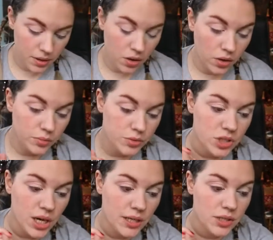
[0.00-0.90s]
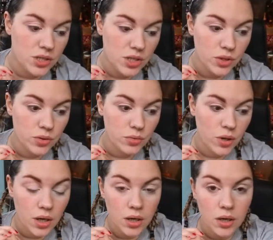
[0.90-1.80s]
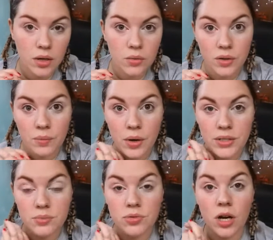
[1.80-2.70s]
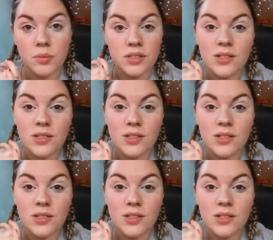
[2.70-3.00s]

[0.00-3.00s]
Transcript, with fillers: I was chatting to one of my subscribers,